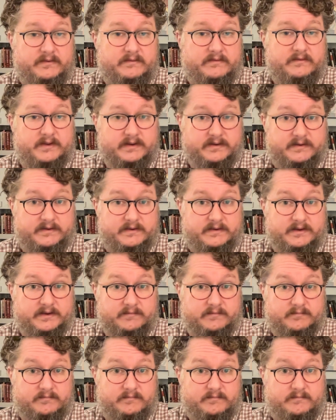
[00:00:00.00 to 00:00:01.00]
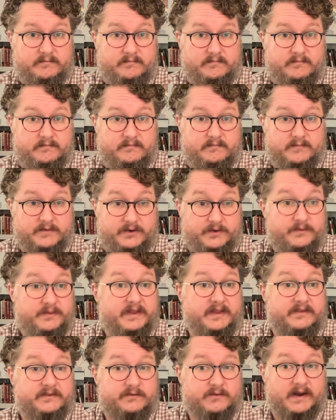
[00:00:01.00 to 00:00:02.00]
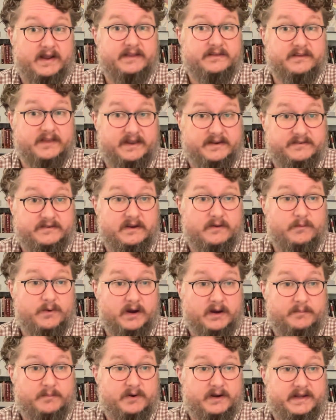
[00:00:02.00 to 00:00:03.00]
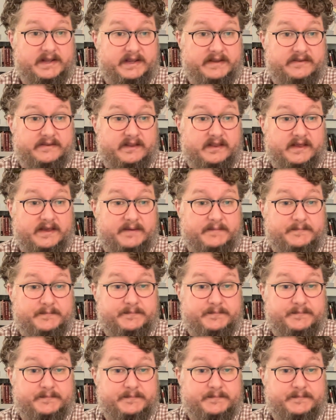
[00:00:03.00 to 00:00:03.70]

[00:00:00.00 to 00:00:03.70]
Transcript: to to do this translation work pretty easily.